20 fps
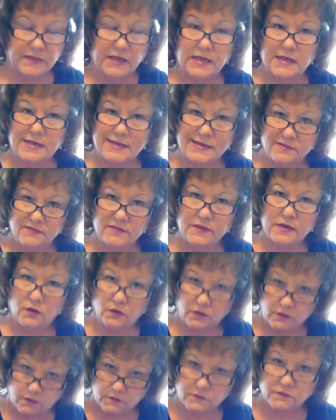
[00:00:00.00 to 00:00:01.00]
in the
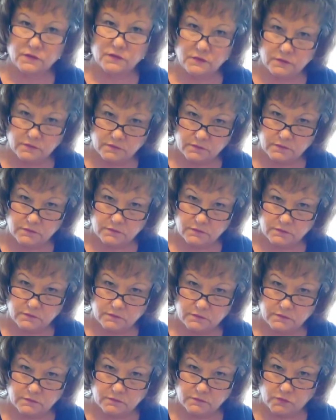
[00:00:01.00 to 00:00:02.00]
earth.
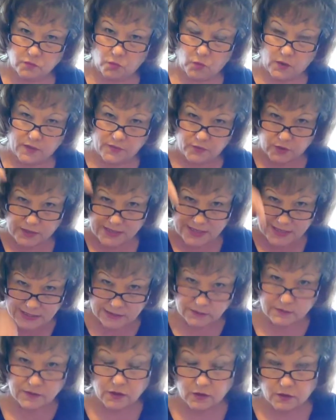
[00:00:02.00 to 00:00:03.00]
While they're
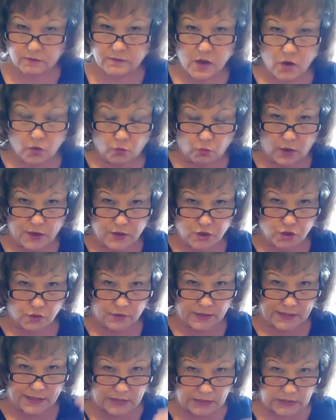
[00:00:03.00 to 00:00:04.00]
in the earth, while
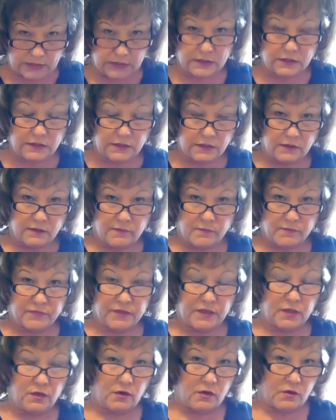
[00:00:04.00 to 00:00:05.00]
you're in
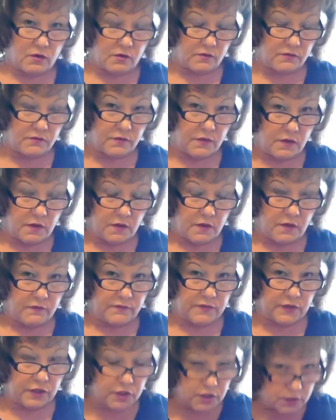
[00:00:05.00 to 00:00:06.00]
the earth,
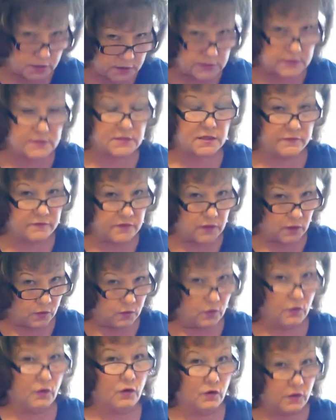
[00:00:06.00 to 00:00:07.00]
the goodness of the
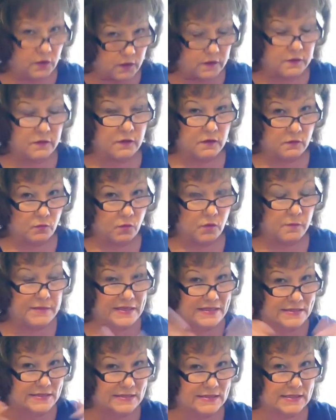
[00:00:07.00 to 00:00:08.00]
Lord will
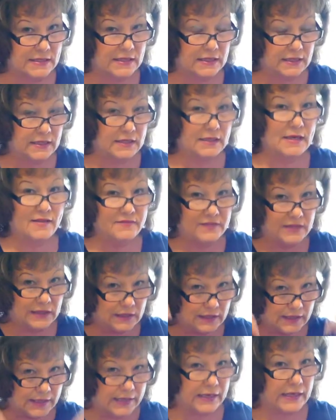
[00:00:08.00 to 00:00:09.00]
be seen in the
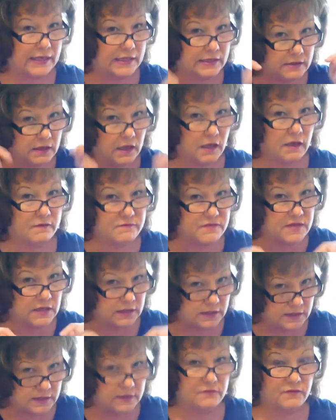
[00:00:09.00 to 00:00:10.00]
land of the
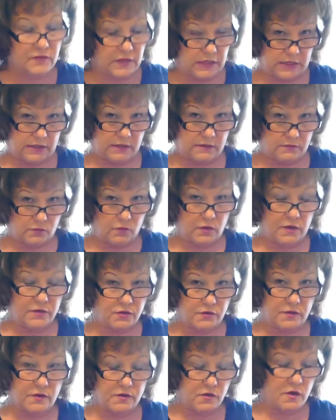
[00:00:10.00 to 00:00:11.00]
living while
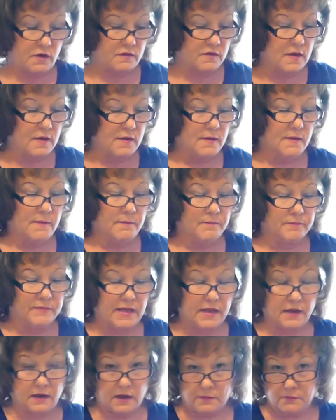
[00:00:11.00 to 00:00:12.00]
you're on earth.
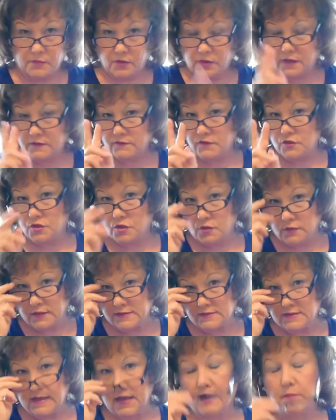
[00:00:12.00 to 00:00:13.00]
Now, I'm going to give you two
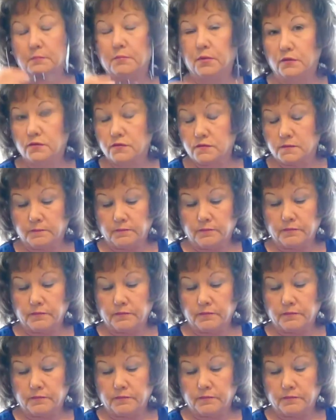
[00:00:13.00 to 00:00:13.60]
examples.